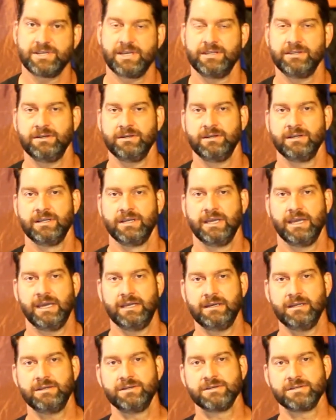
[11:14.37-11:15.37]
other
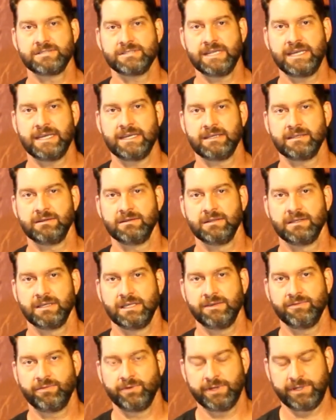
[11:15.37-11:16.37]
and understand
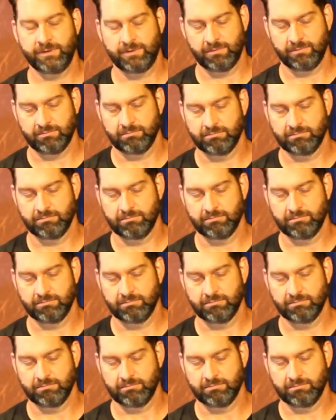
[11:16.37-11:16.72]
if we